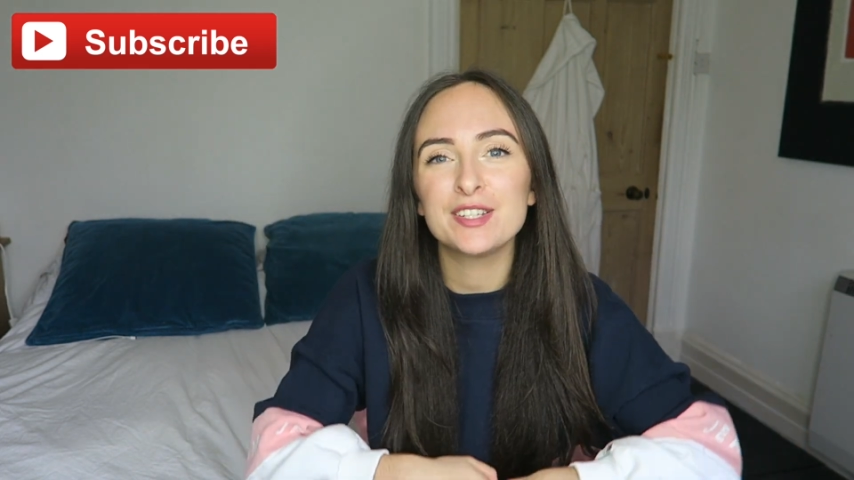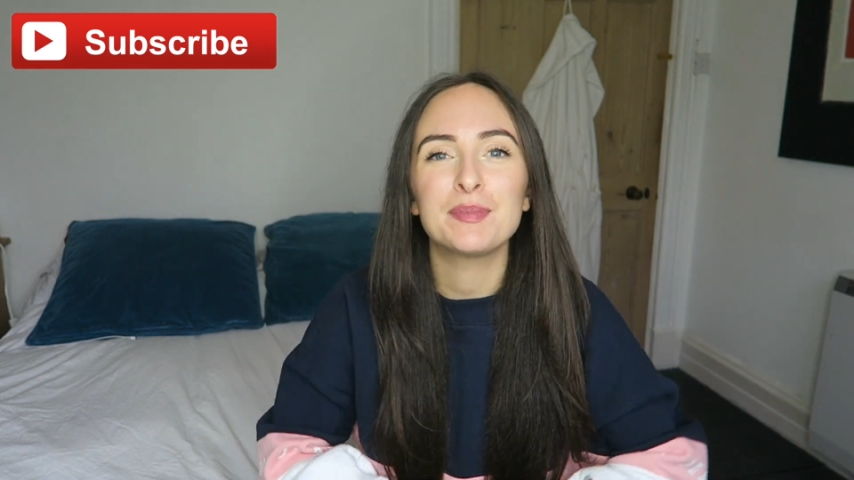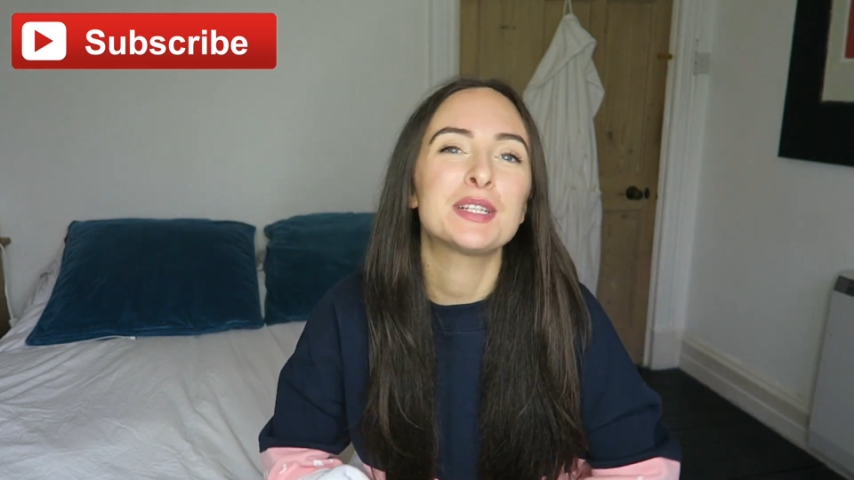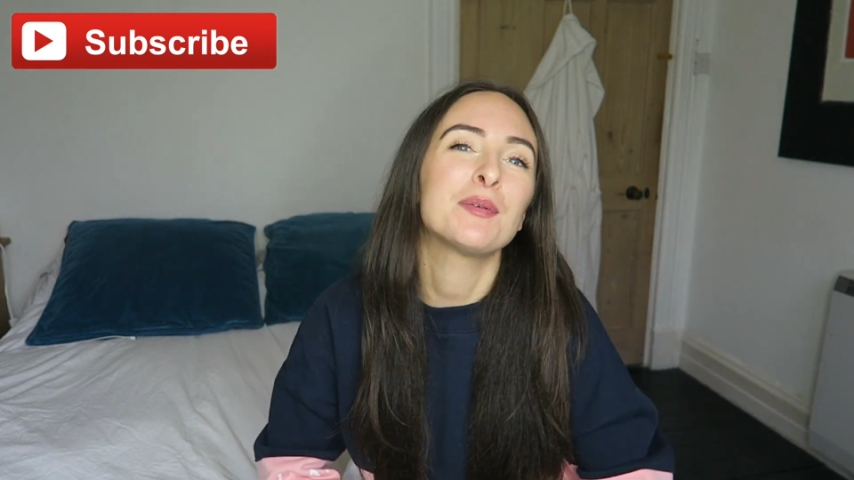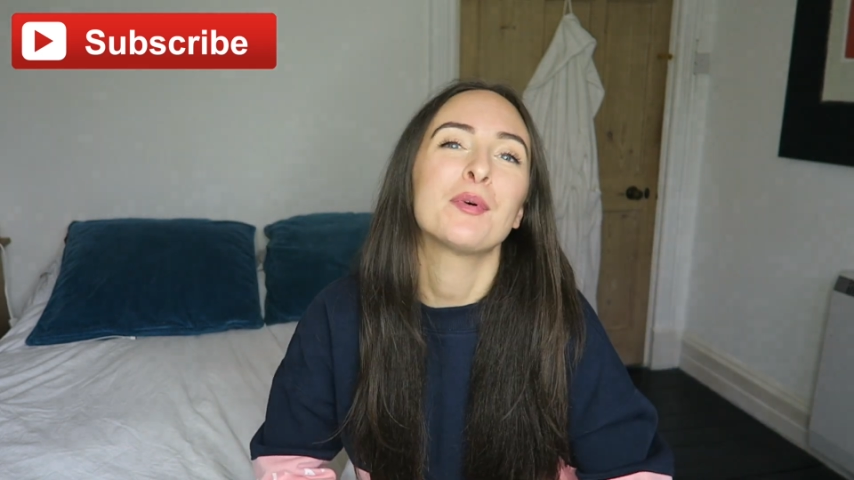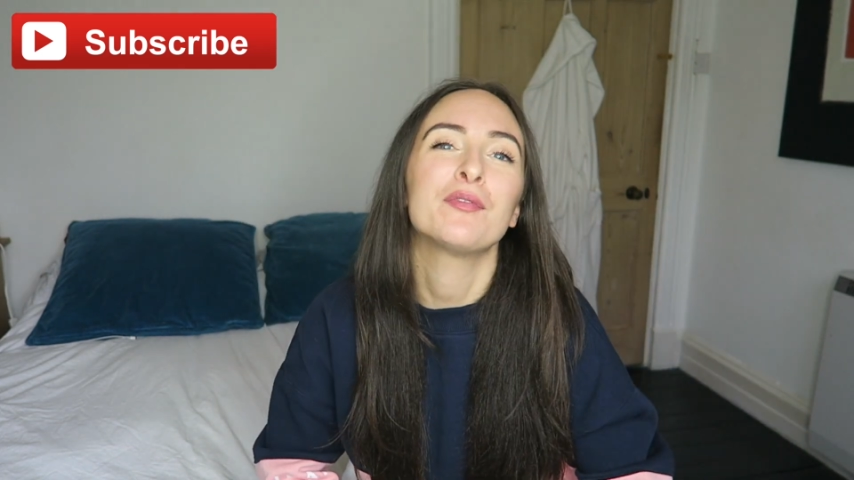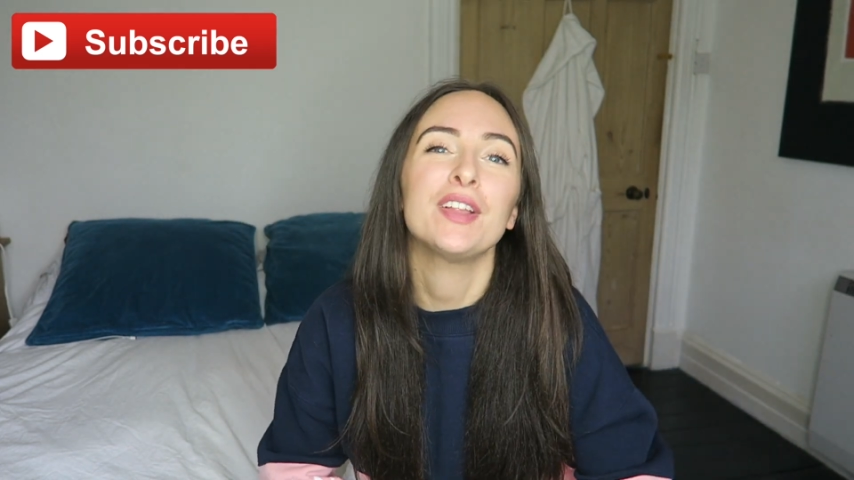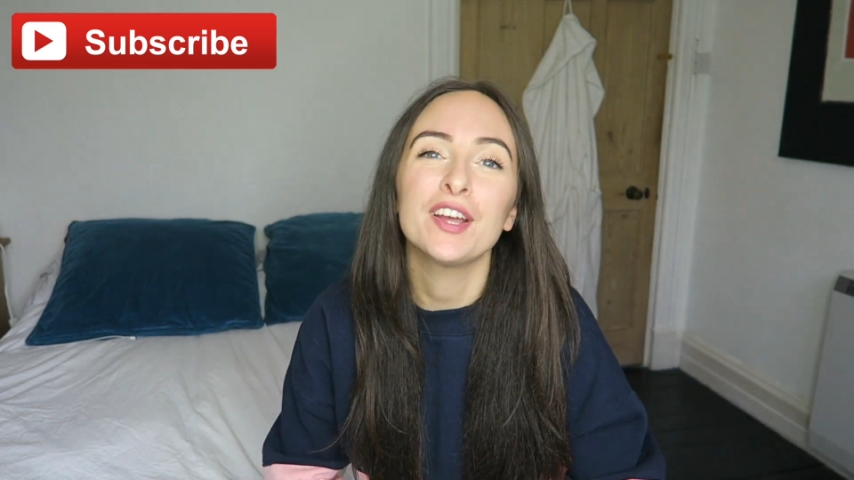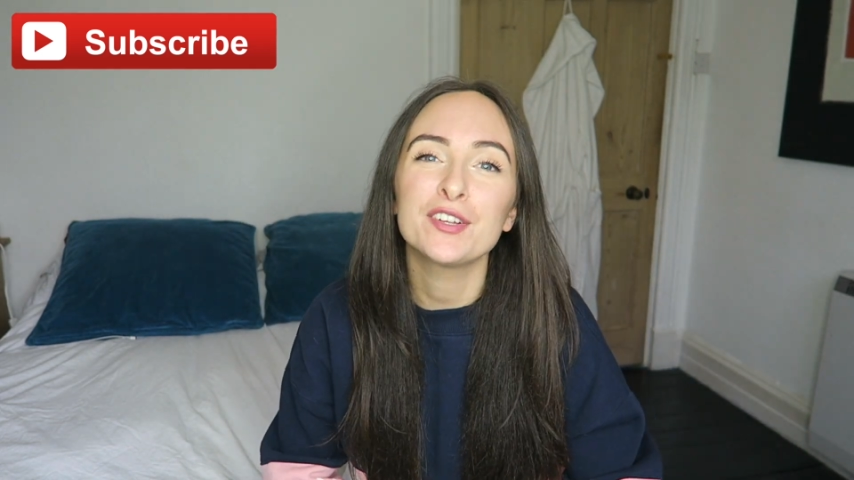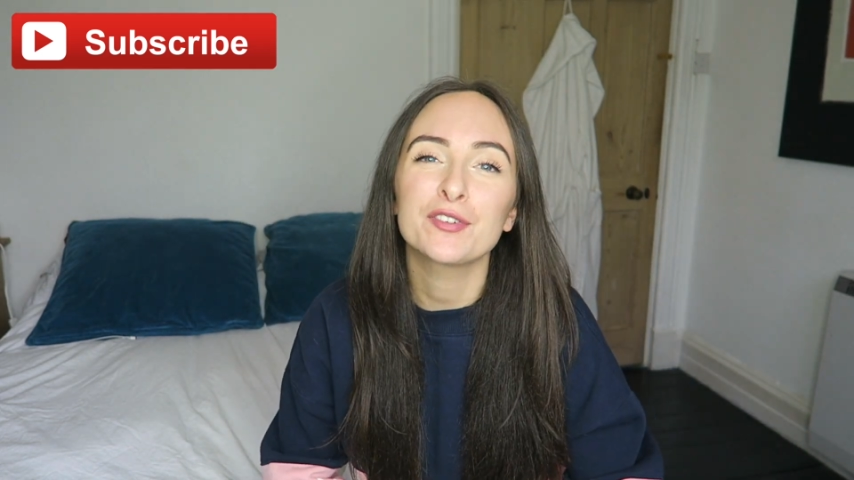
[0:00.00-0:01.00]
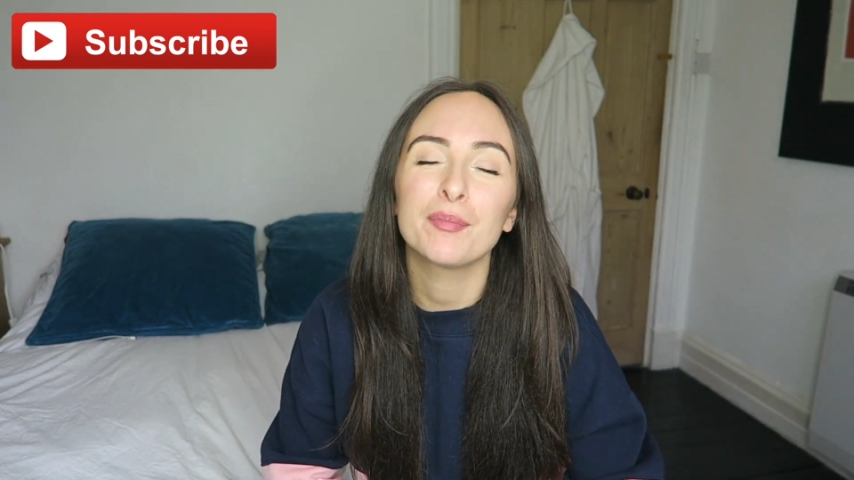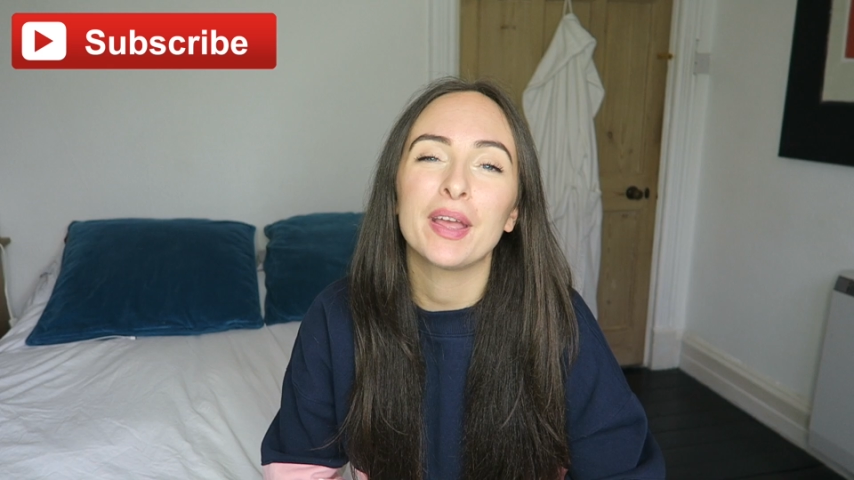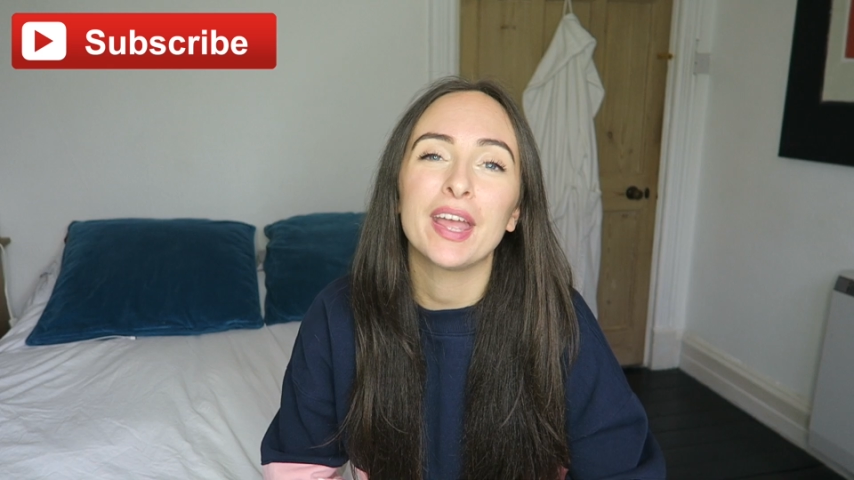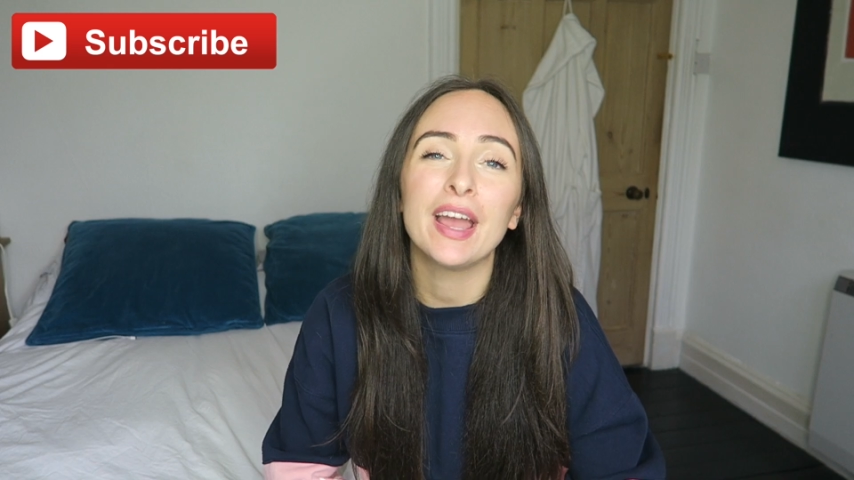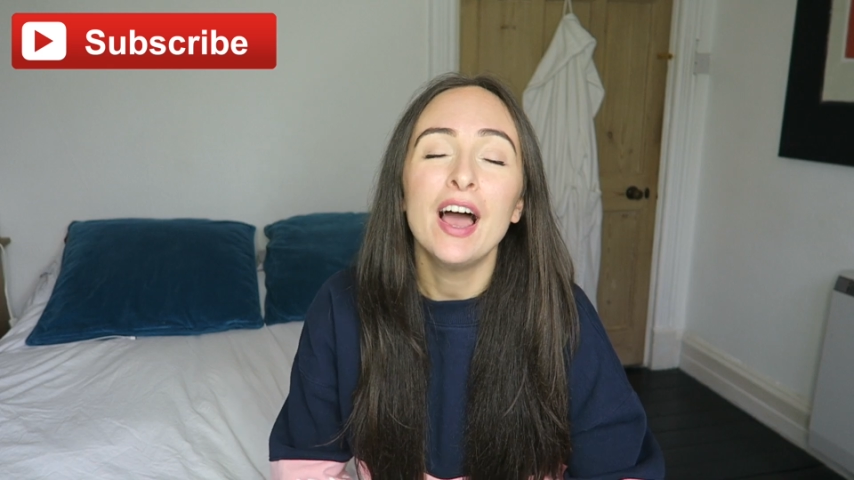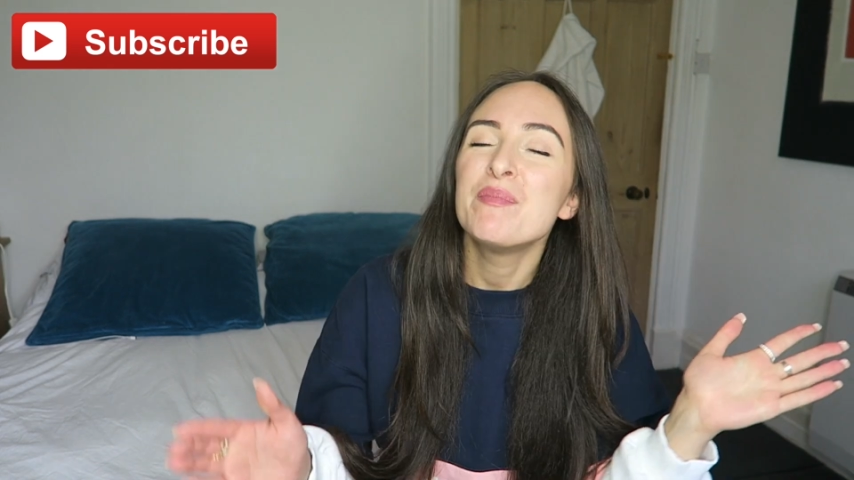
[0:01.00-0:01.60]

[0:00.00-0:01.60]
you don't miss any more videos from me.